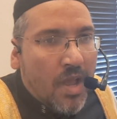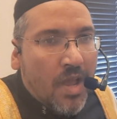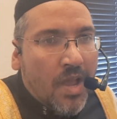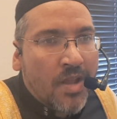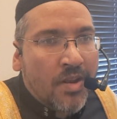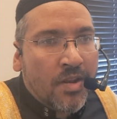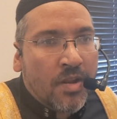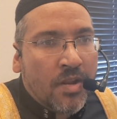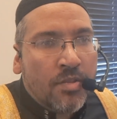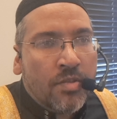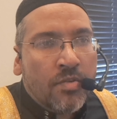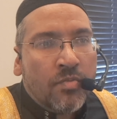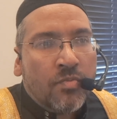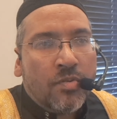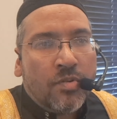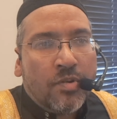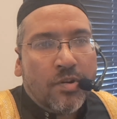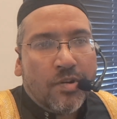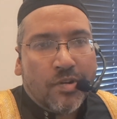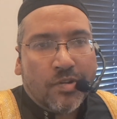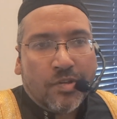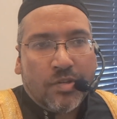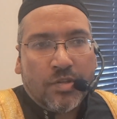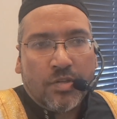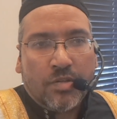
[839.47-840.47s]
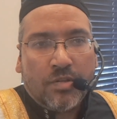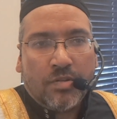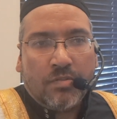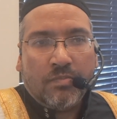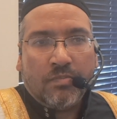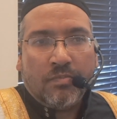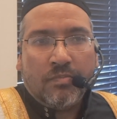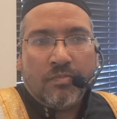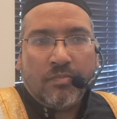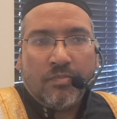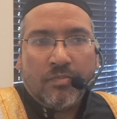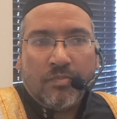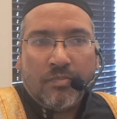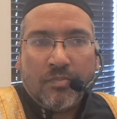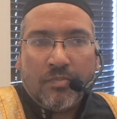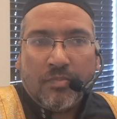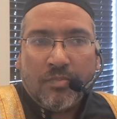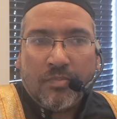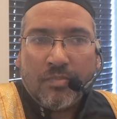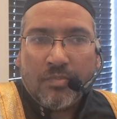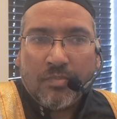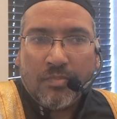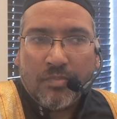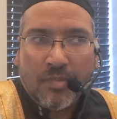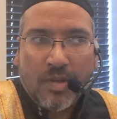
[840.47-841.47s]
In other words,
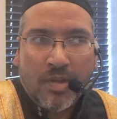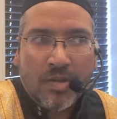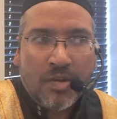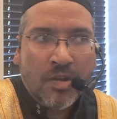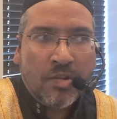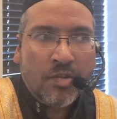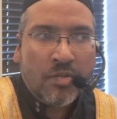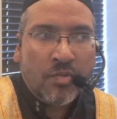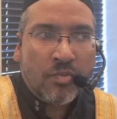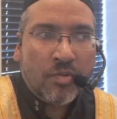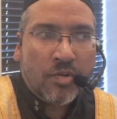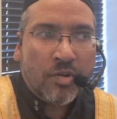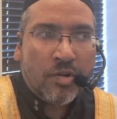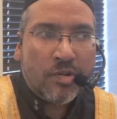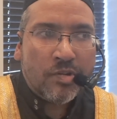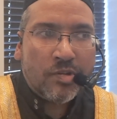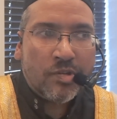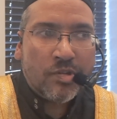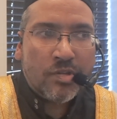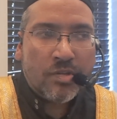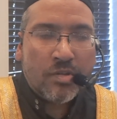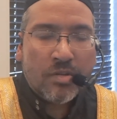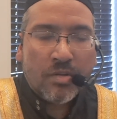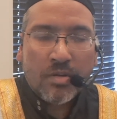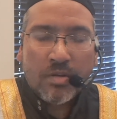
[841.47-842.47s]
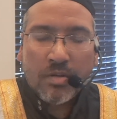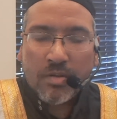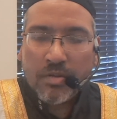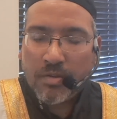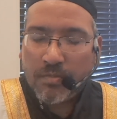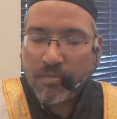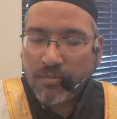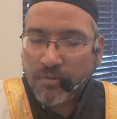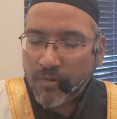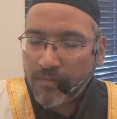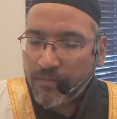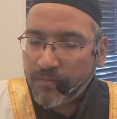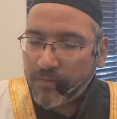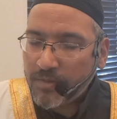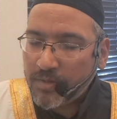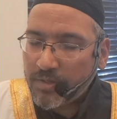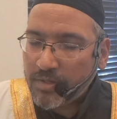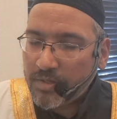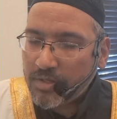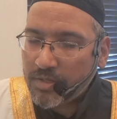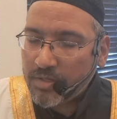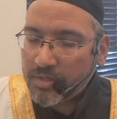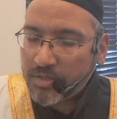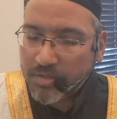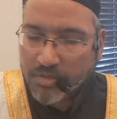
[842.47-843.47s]
the
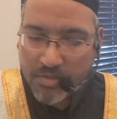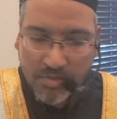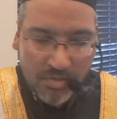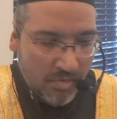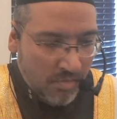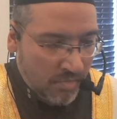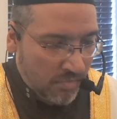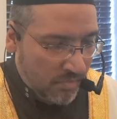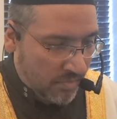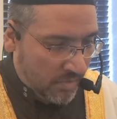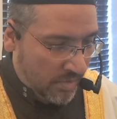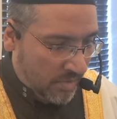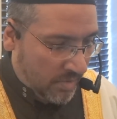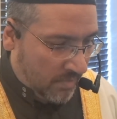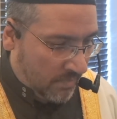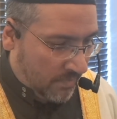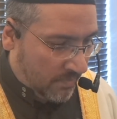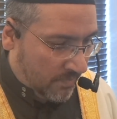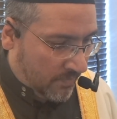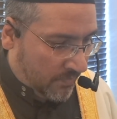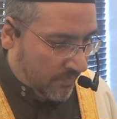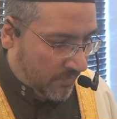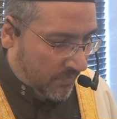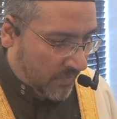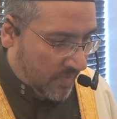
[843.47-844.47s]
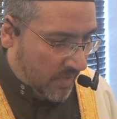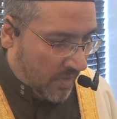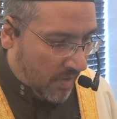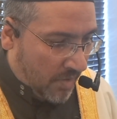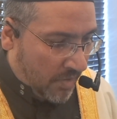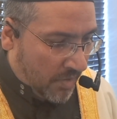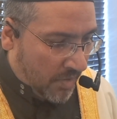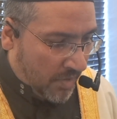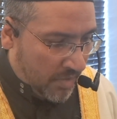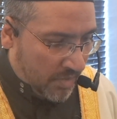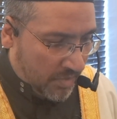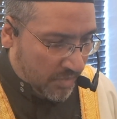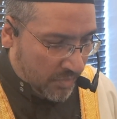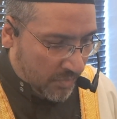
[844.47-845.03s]
Prophet is told, Allah